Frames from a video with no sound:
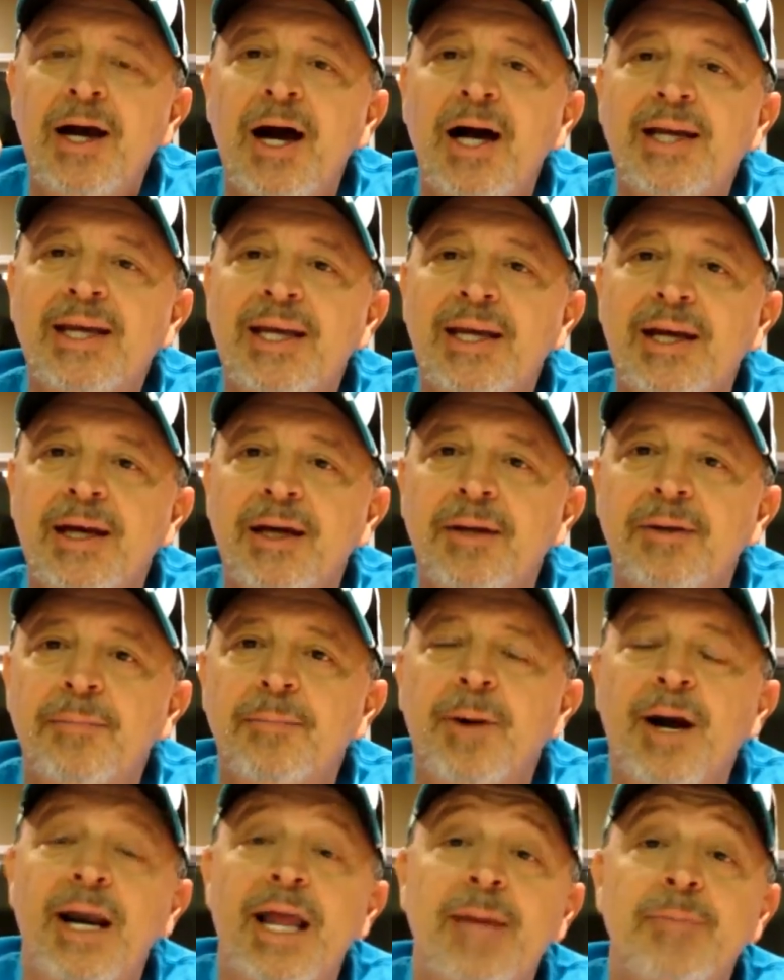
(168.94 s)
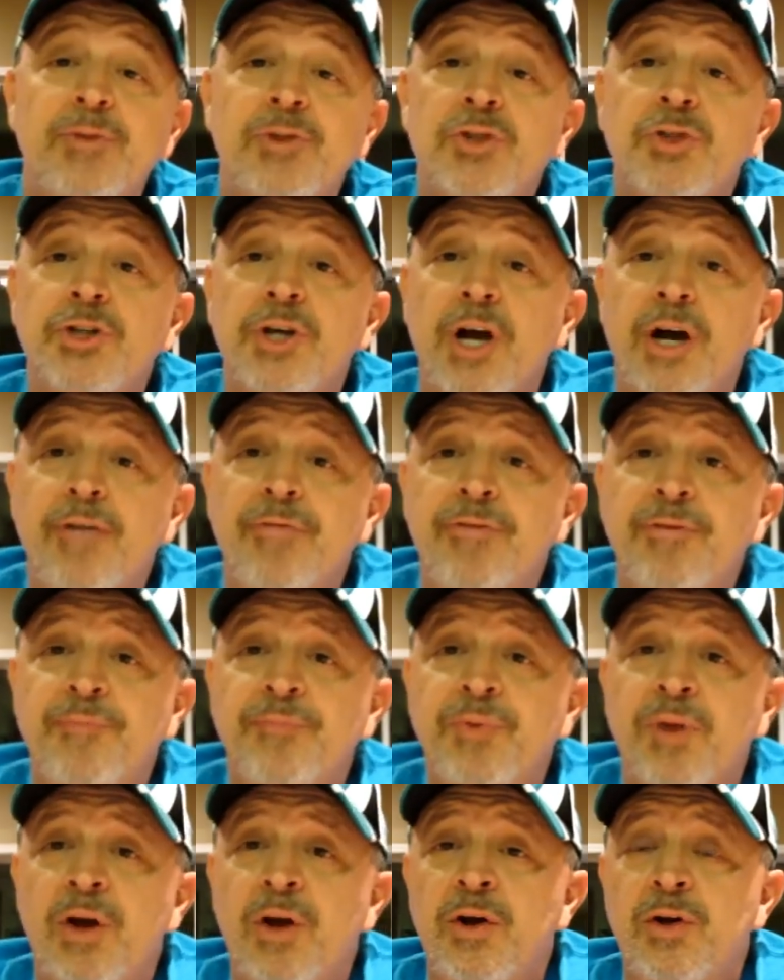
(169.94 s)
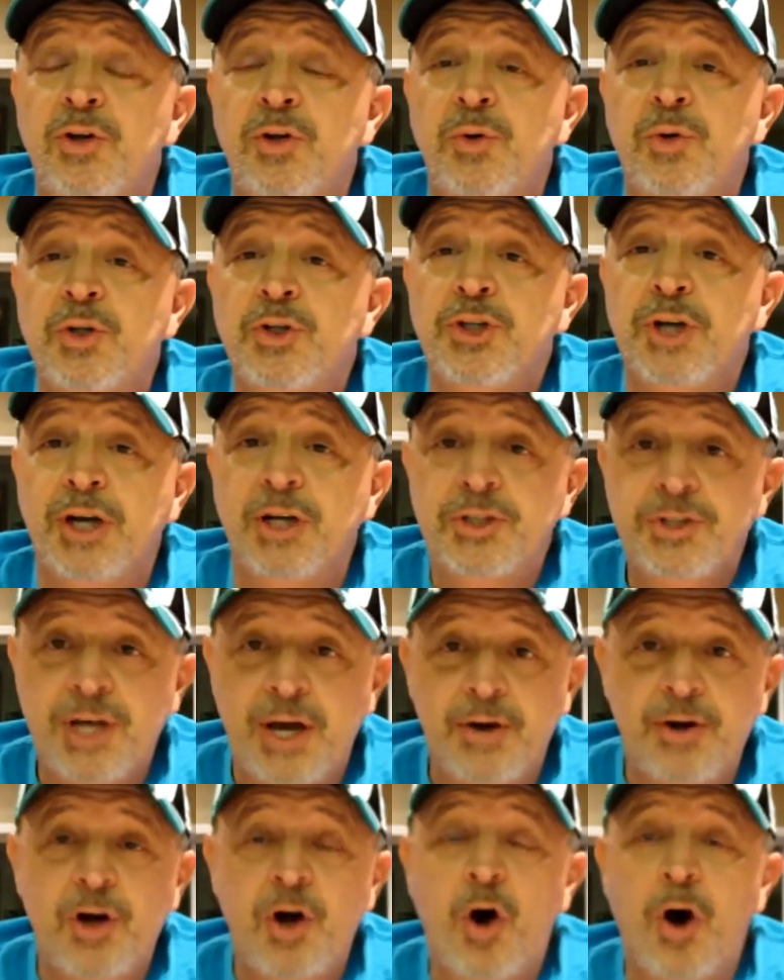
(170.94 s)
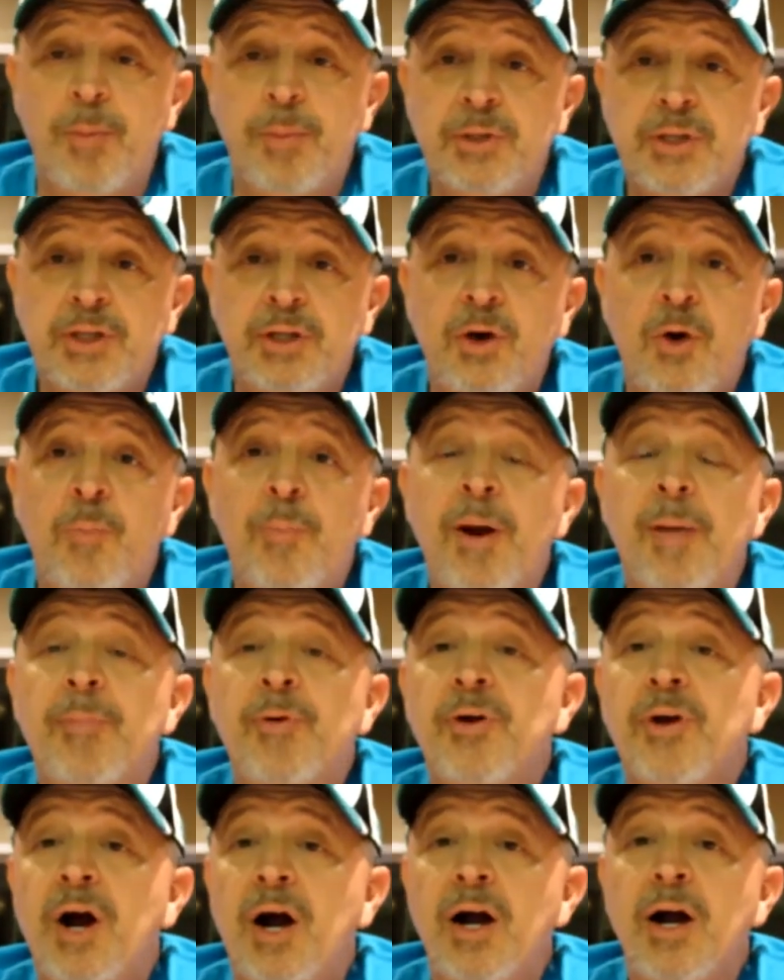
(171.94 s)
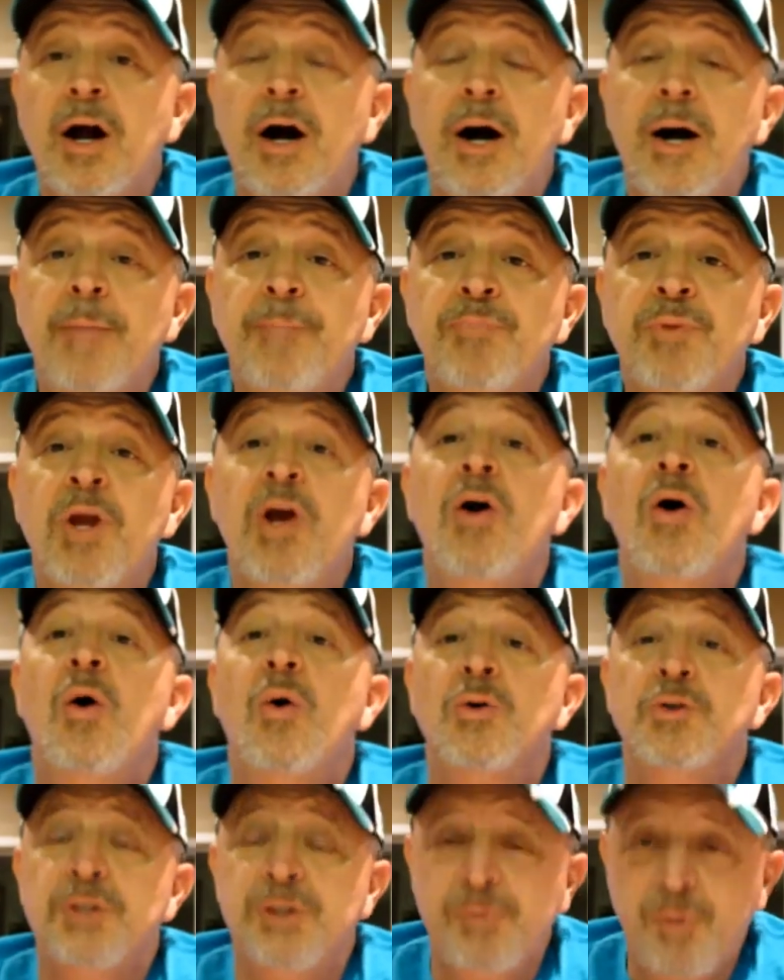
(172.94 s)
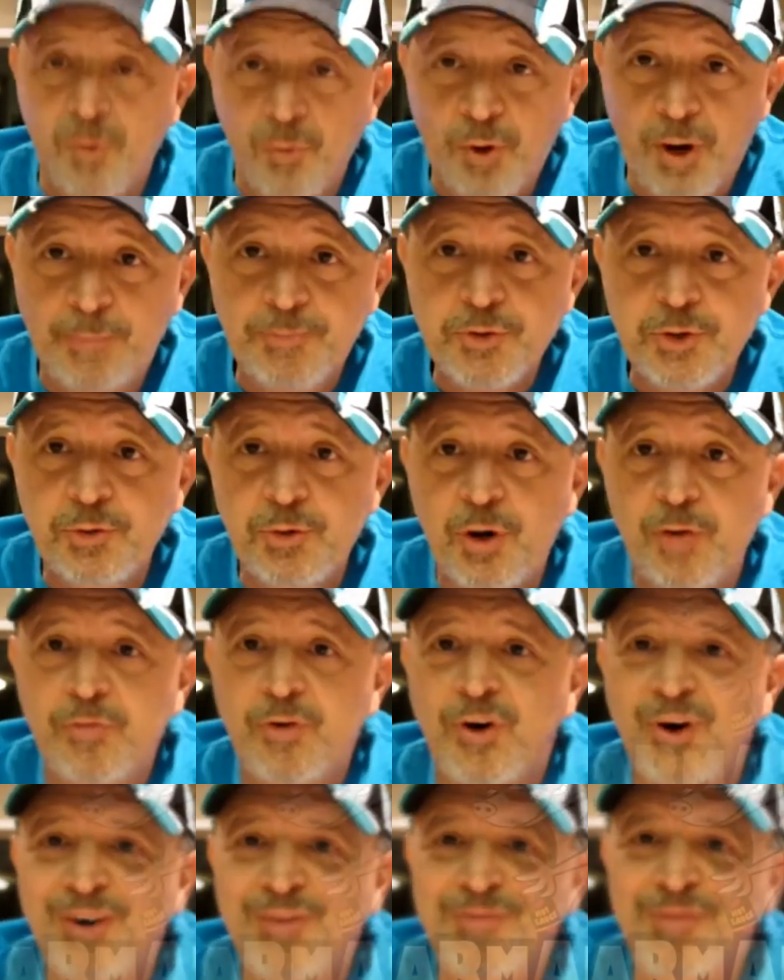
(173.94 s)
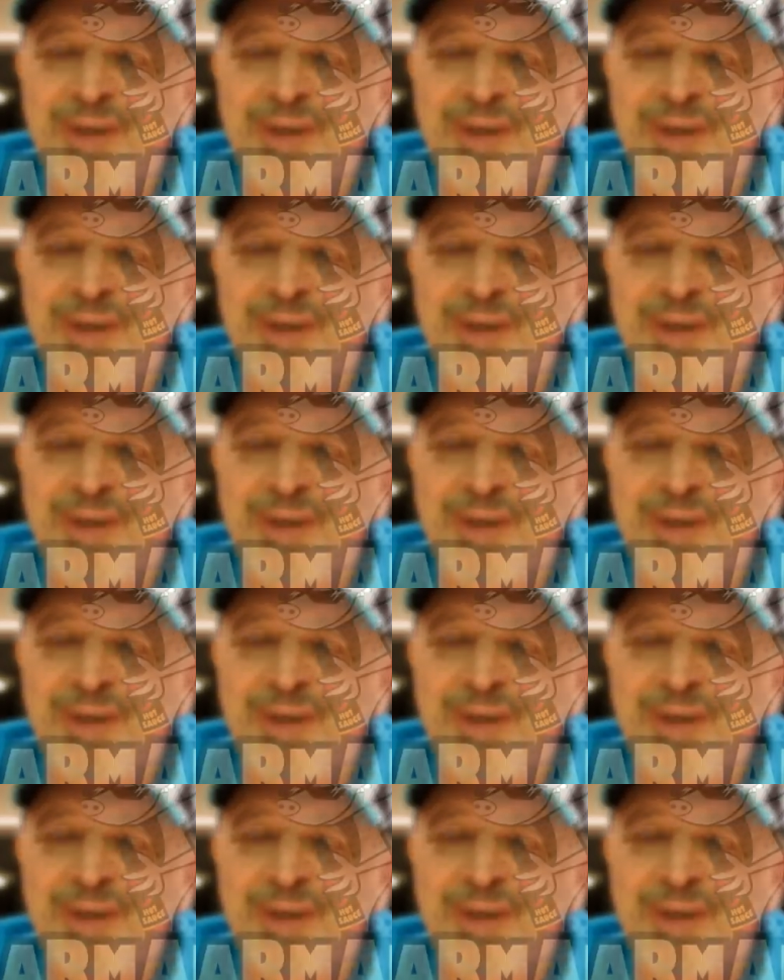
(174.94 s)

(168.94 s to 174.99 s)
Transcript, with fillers: Again, my name is Jeff. You can check us out at armadillopepper.com or see what we're up to over on